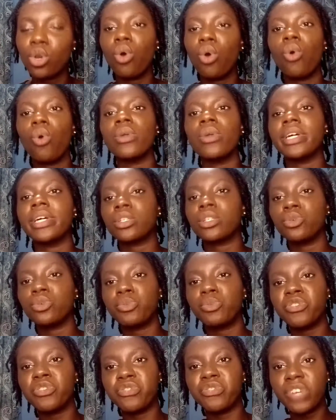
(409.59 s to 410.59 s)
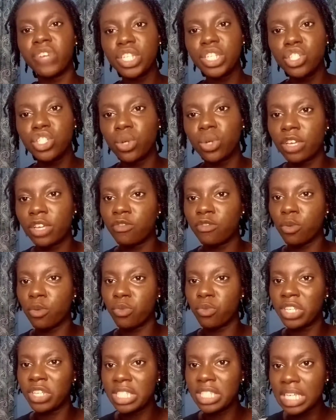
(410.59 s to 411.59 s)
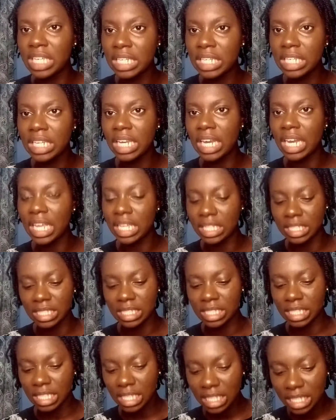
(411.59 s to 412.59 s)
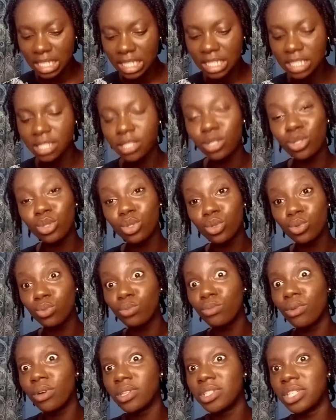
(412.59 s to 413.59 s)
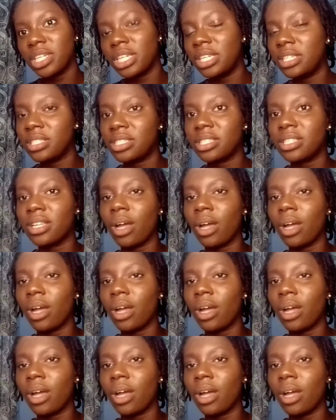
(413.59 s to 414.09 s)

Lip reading: or that could prevent your hair from retaining length, is too much heat.